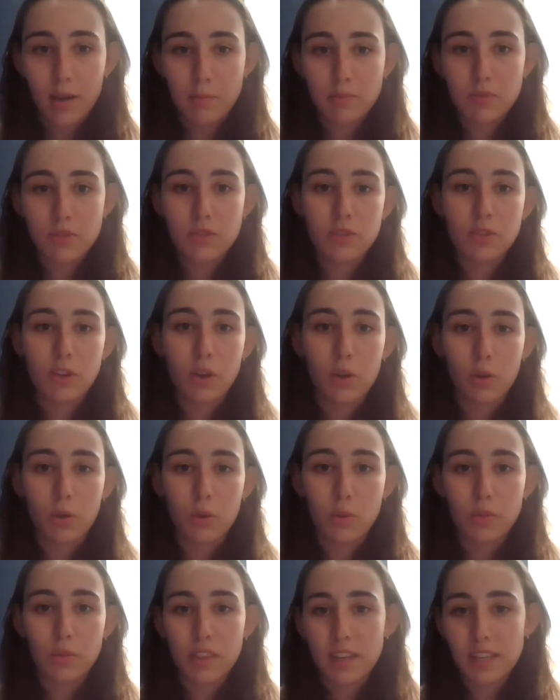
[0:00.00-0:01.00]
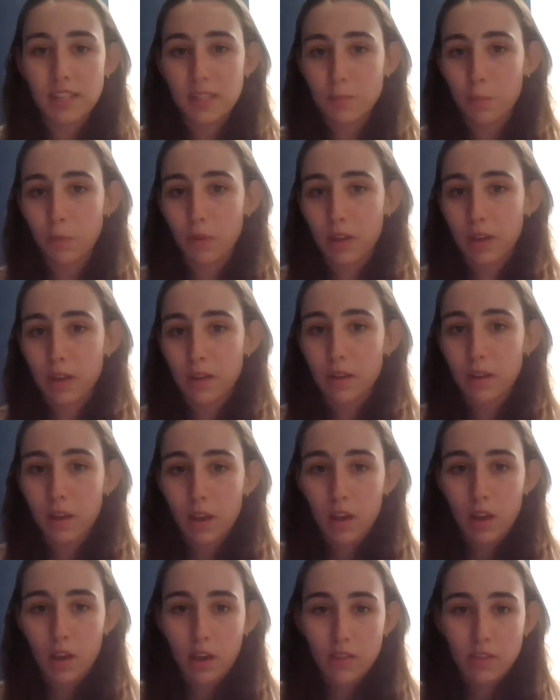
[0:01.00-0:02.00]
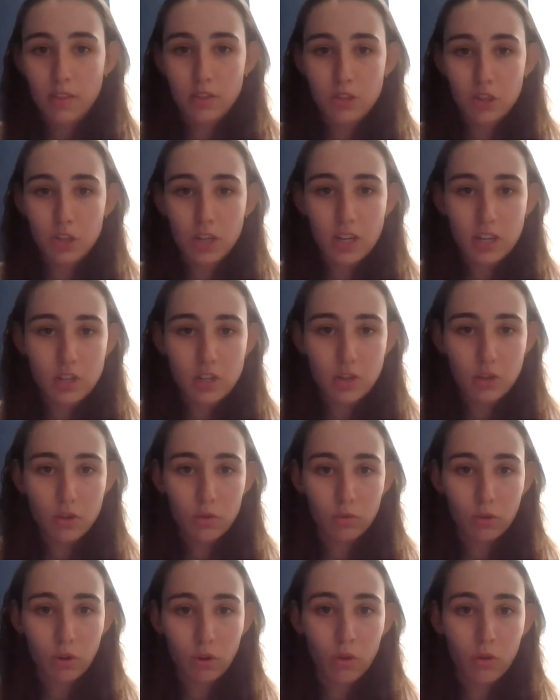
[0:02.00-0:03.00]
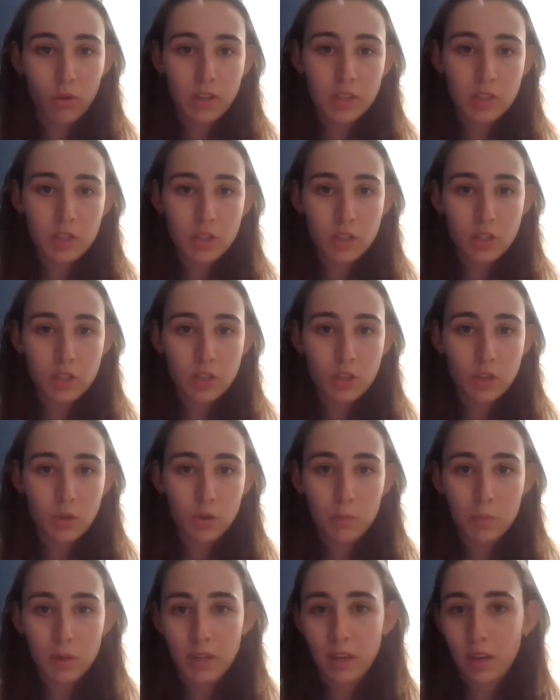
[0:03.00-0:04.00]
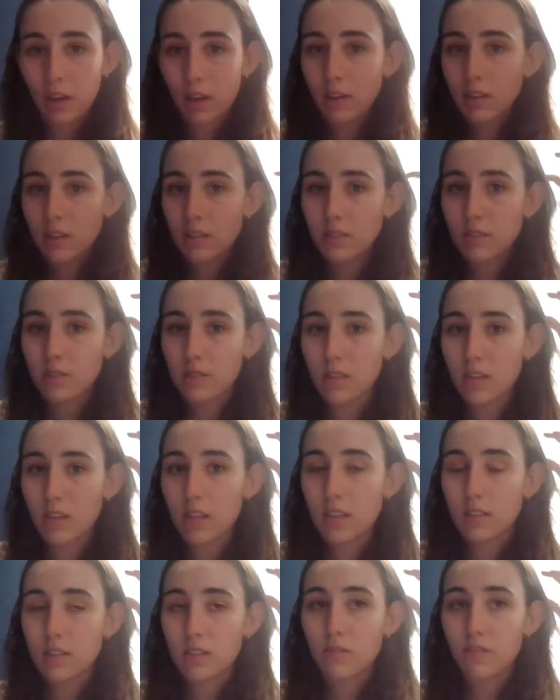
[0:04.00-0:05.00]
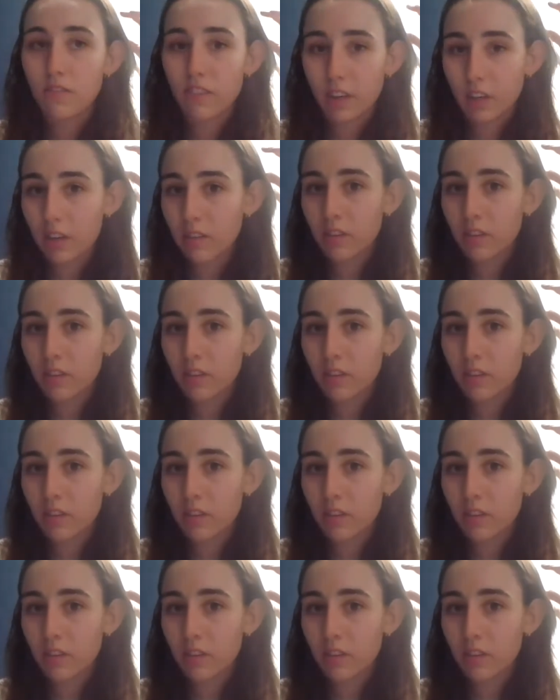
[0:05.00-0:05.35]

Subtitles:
So they split the traditional role into two because it's very,